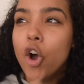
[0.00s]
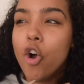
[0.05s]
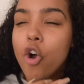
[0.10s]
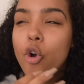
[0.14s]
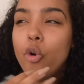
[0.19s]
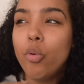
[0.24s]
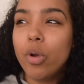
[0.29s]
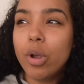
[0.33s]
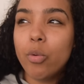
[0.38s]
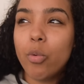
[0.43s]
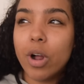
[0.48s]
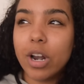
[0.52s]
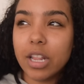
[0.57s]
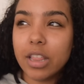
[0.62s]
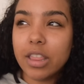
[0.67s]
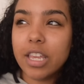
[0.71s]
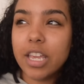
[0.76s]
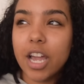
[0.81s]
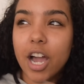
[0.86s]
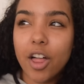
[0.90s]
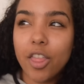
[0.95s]
who we
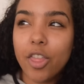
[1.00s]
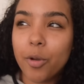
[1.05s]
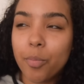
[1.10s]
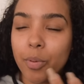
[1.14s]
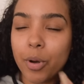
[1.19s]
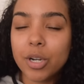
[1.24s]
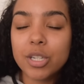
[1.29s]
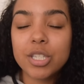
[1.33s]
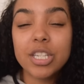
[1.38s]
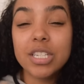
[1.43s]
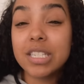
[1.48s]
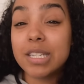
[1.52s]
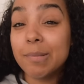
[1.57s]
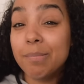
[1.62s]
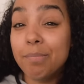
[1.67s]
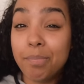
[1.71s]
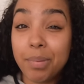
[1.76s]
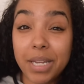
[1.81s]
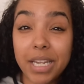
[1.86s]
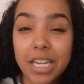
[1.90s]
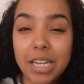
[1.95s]
wanted the other person to
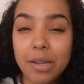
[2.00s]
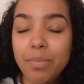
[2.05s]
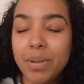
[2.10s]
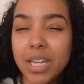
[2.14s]
be